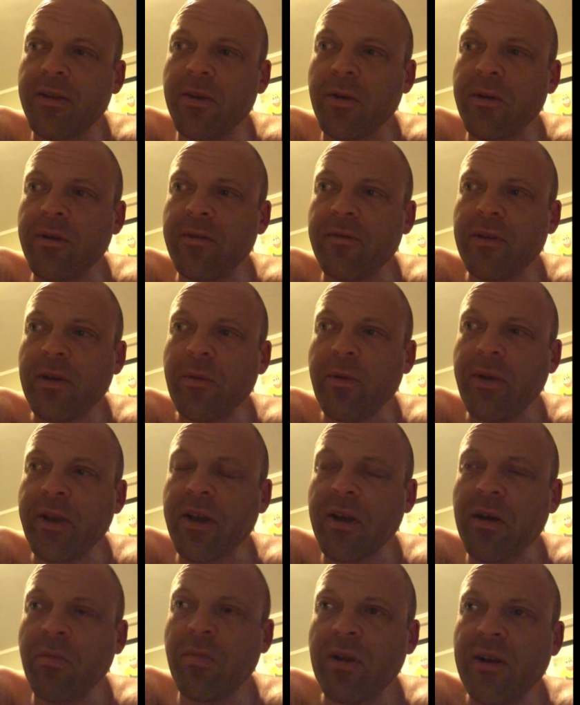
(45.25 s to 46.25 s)
So if I wake
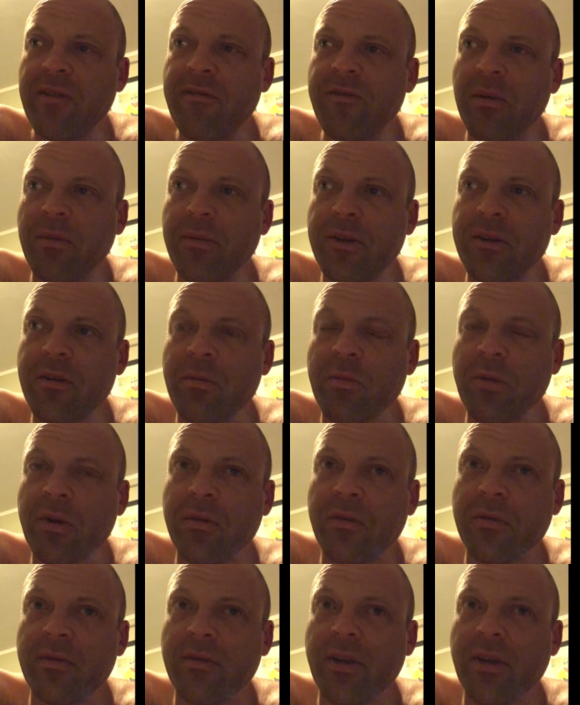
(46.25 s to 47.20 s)
up and I feel miserable,